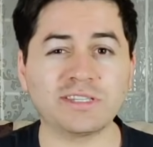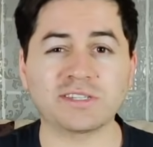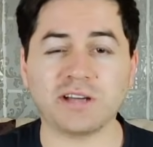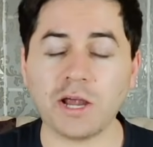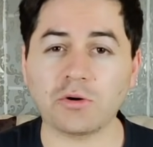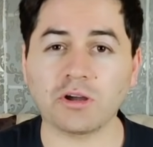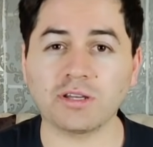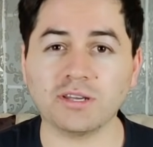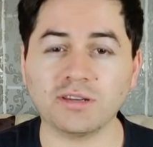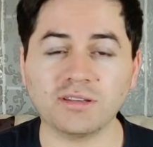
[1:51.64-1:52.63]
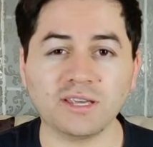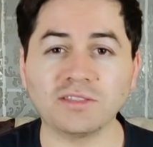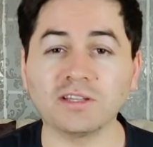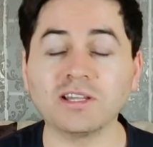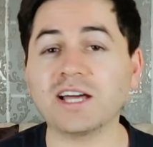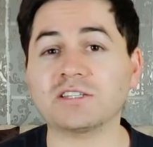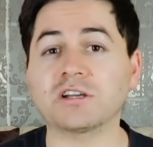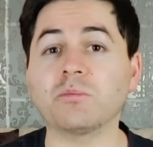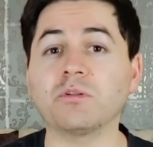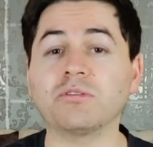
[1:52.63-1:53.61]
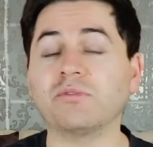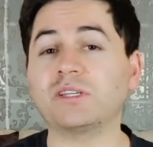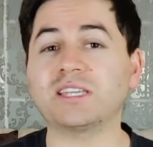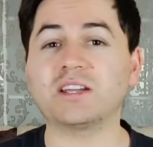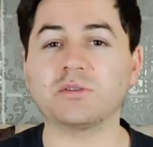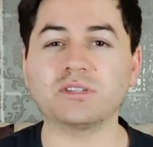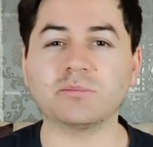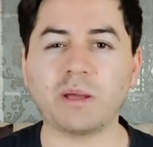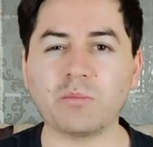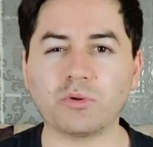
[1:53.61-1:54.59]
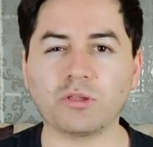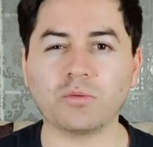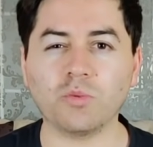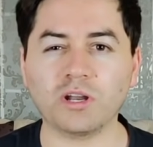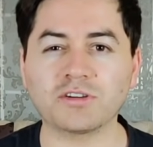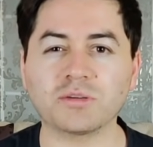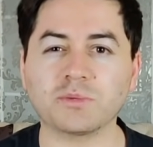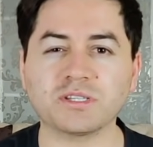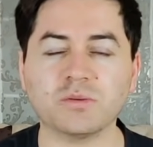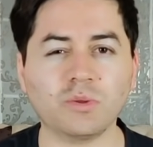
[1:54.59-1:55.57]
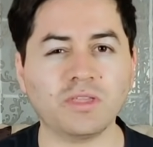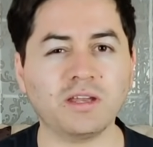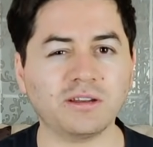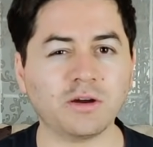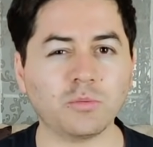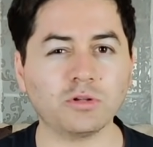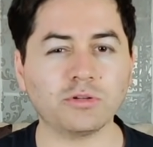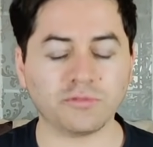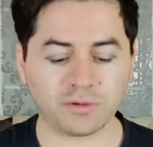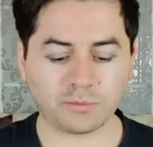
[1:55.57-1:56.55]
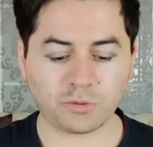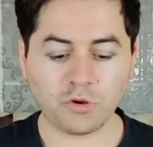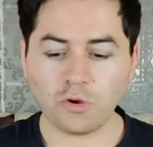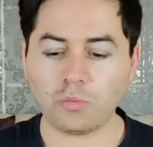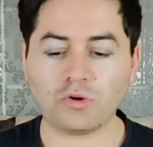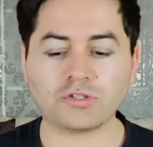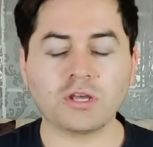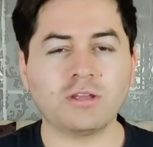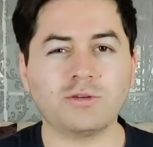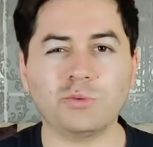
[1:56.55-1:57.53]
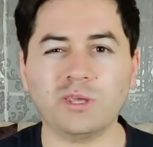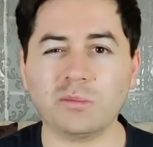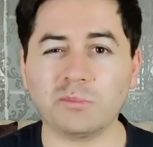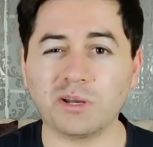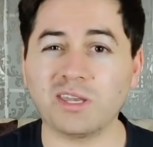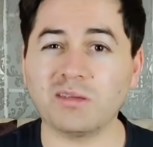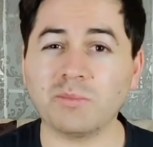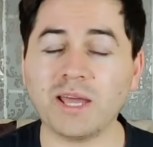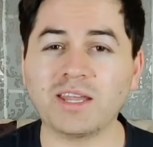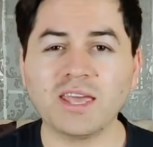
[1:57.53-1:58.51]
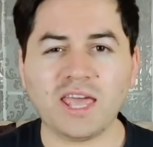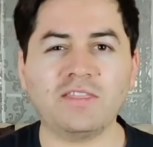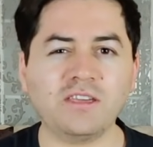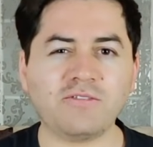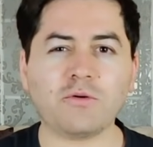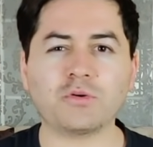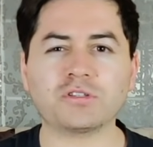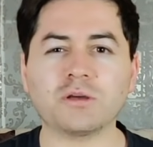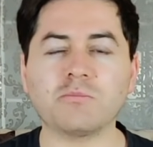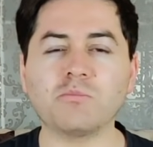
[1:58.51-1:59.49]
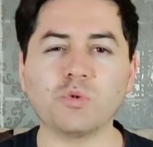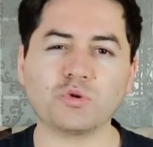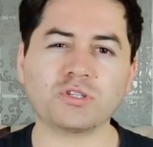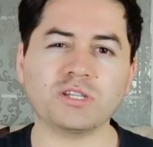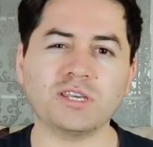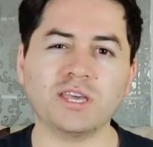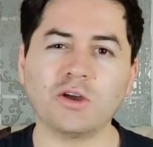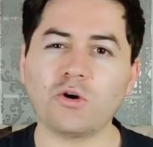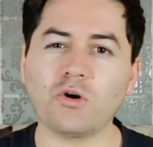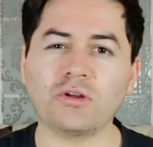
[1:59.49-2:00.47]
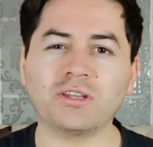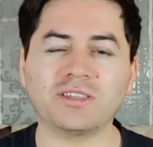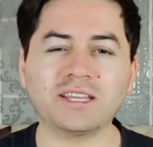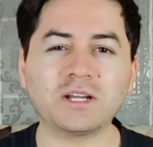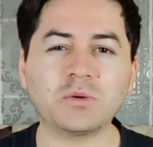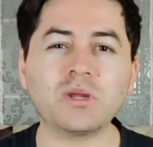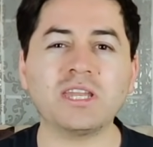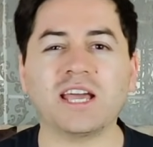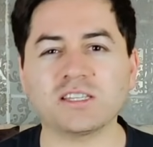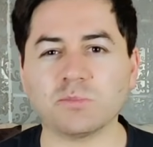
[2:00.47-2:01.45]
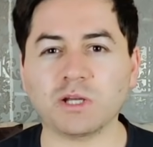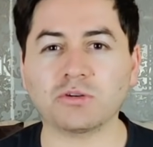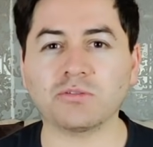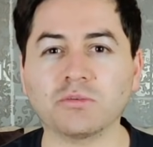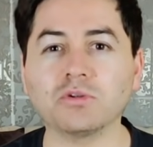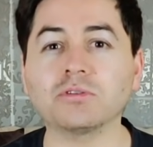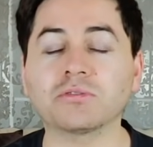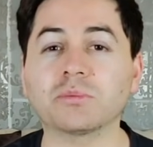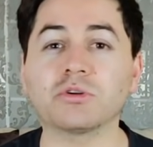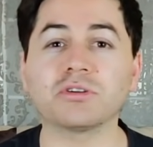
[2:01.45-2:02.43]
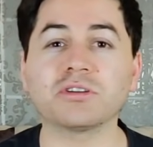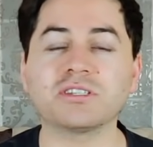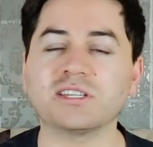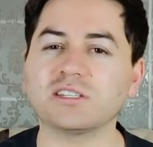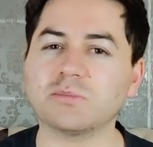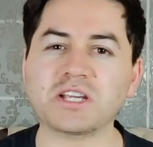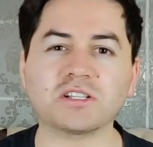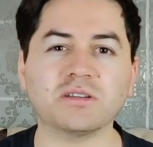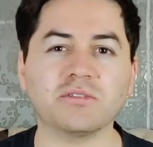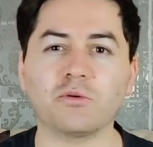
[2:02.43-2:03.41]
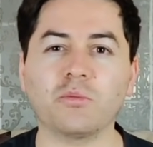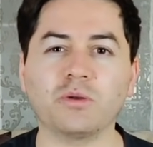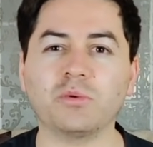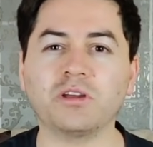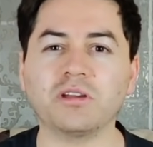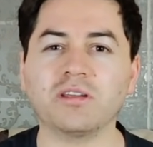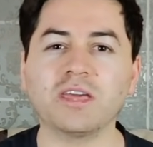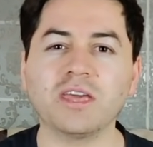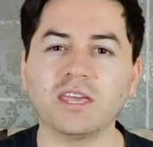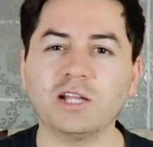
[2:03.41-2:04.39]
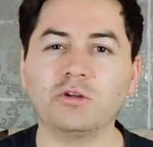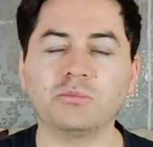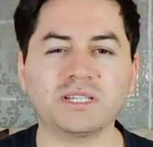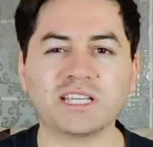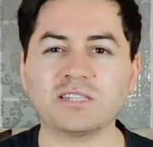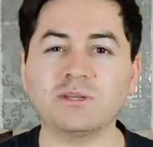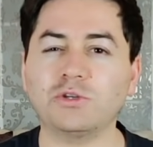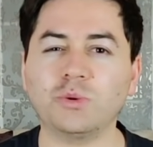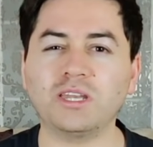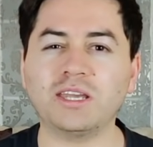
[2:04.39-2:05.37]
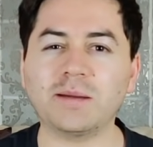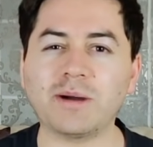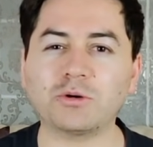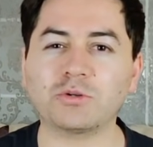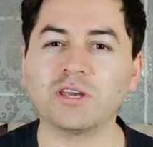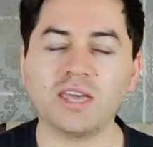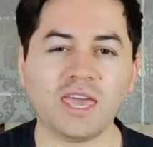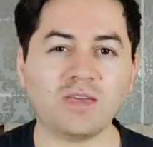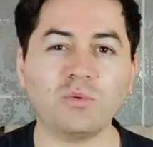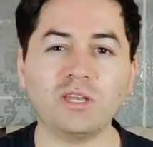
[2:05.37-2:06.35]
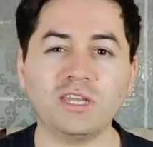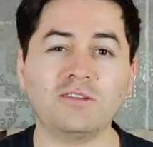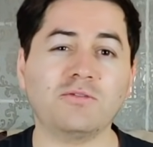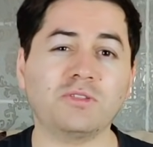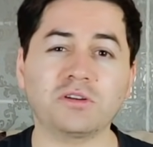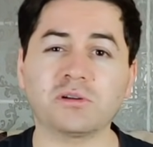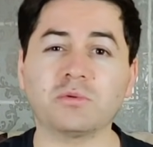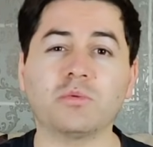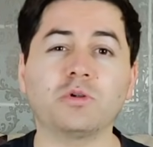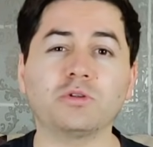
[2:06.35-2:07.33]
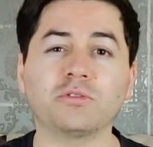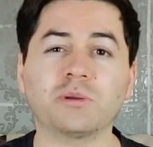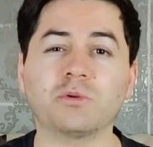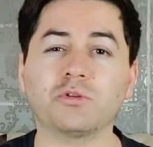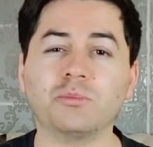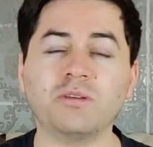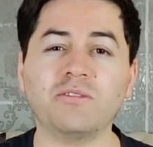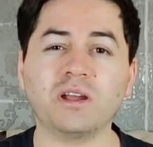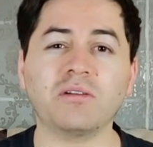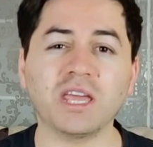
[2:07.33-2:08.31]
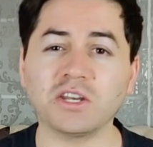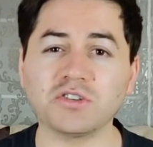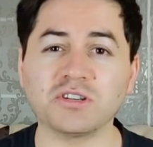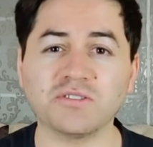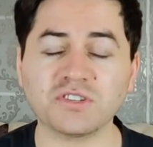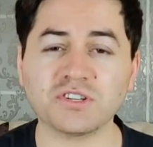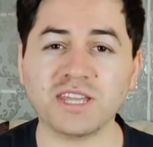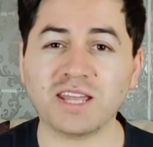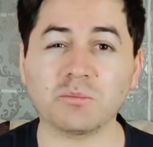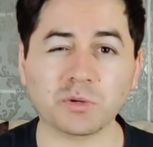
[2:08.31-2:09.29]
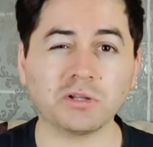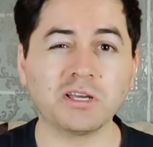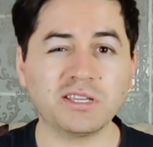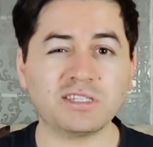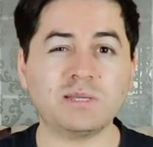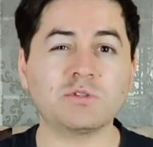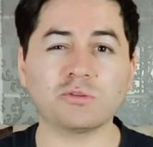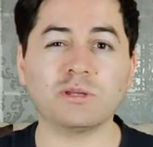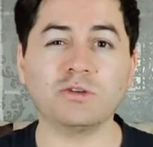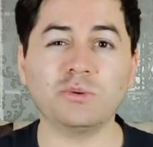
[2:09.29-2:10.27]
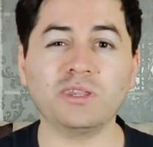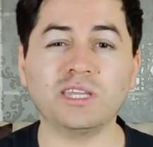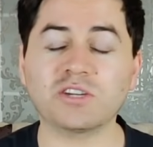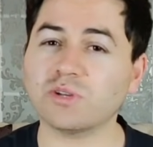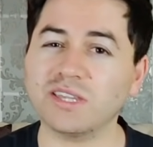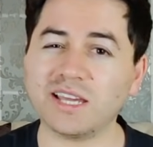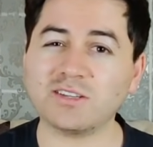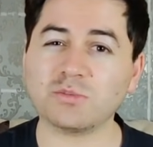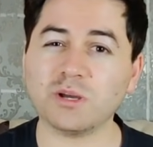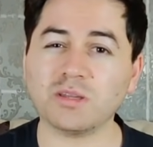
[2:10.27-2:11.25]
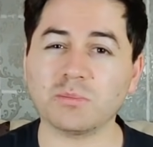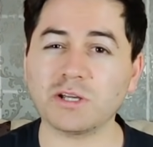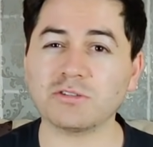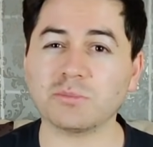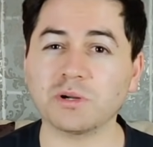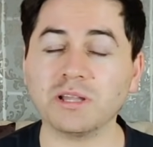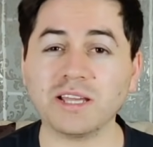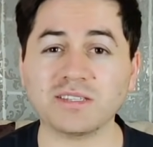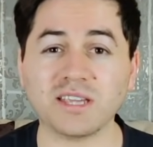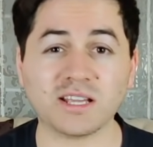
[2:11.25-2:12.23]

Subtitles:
skyrocketed in the last couple of weeks, increasing by more than 100% when the entire world of crypto was doing pretty bad. And they focus mostly on the green aspect world of cryptocurrency, and especially from what we're hearing, Elon Musk has been tweeting about, hey, we need the crypto world of crypto to be very energy efficient, and Pearl seems to be doing that trick. That is why the price of Pearl has